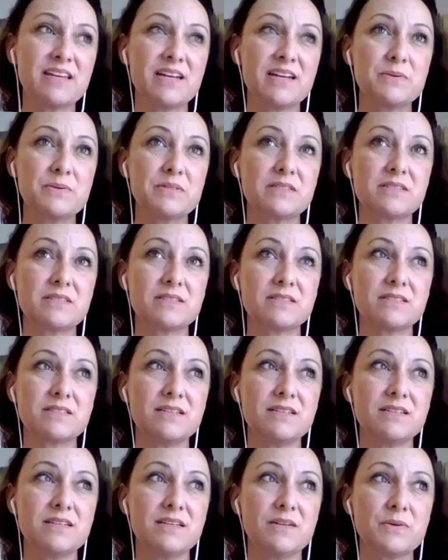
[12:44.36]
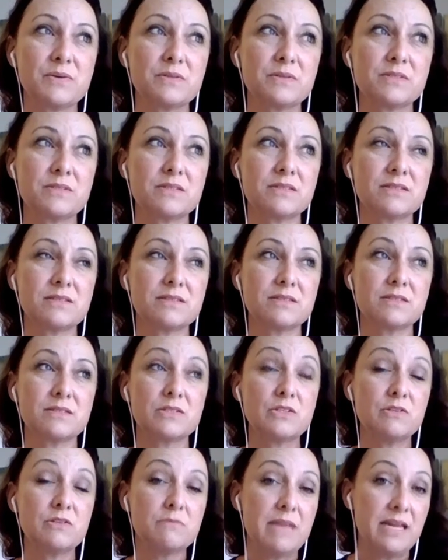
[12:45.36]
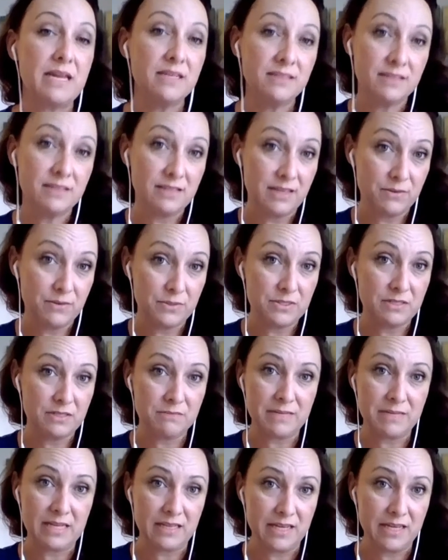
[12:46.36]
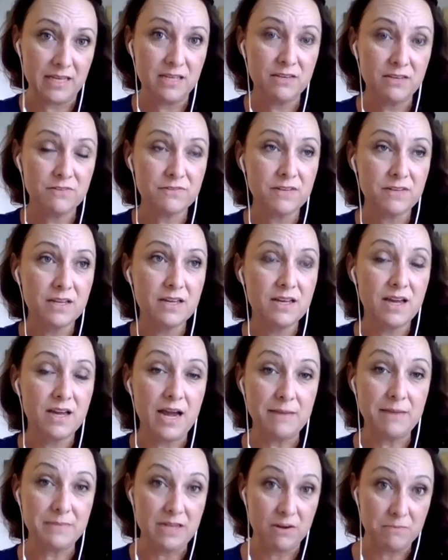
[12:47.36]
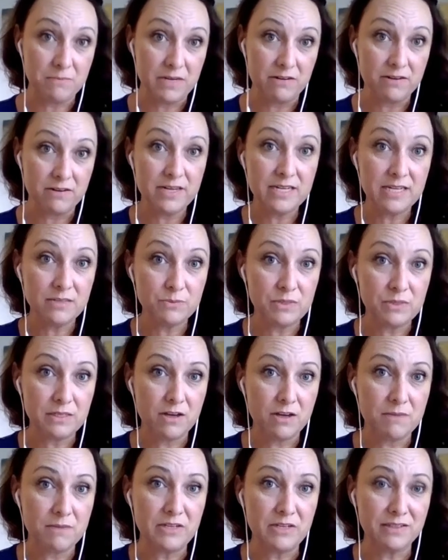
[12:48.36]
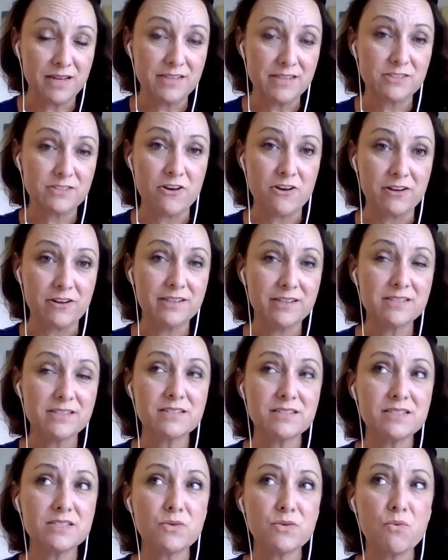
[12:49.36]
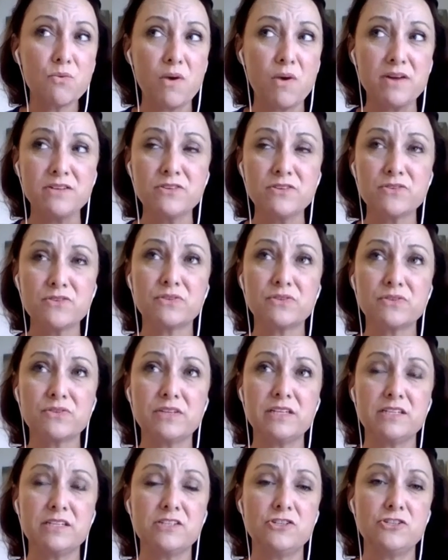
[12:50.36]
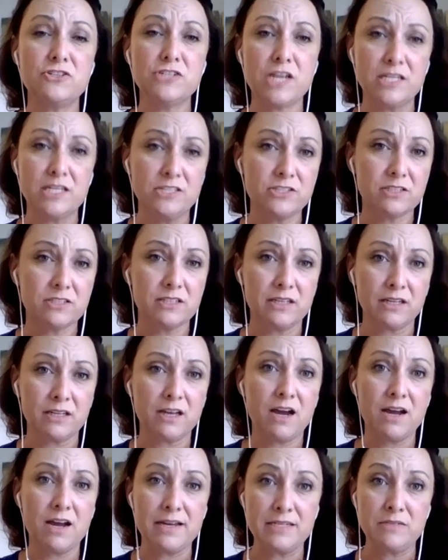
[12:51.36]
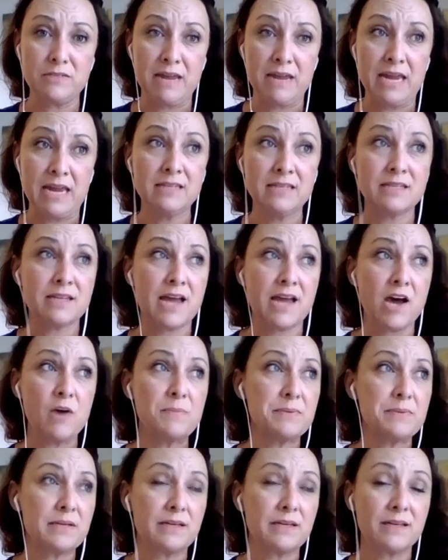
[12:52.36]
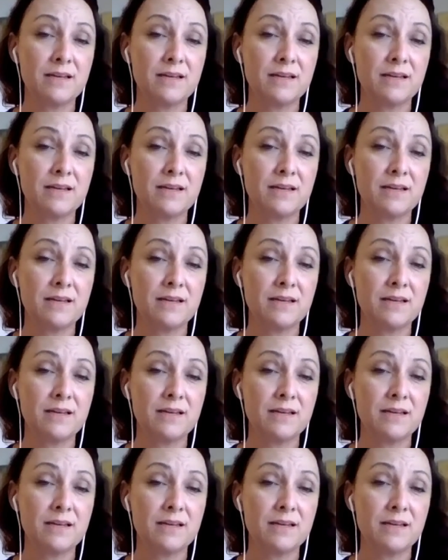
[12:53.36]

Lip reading: was, this new man that was in my life. I'm now married. We got married last August. He's a wonderfully gentle and kind man, and helping